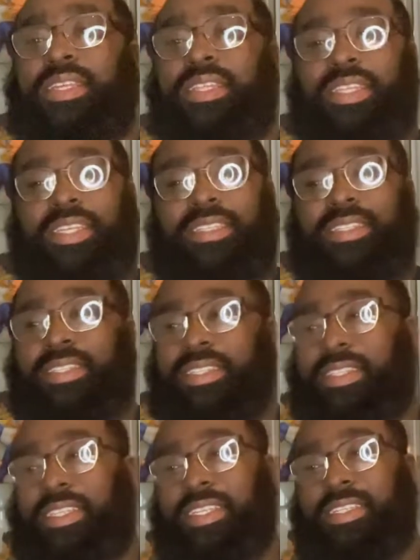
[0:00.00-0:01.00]

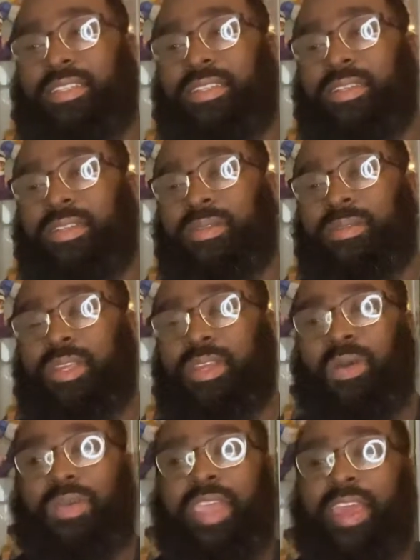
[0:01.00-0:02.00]
This you
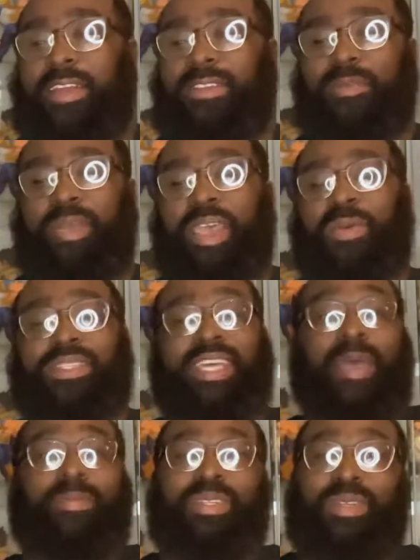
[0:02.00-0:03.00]
know, character, man, was an
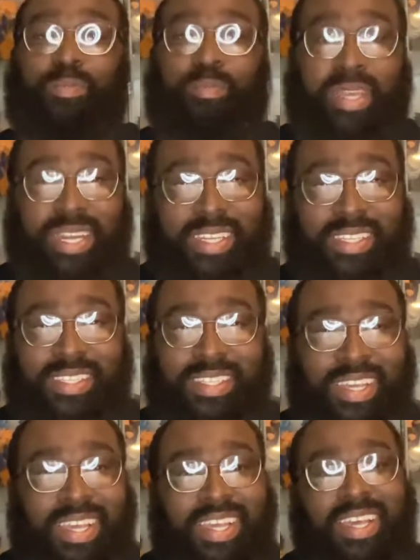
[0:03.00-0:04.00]
absolute menace.
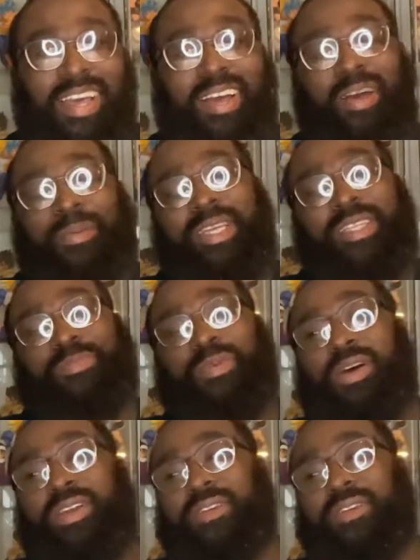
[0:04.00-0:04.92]
He's part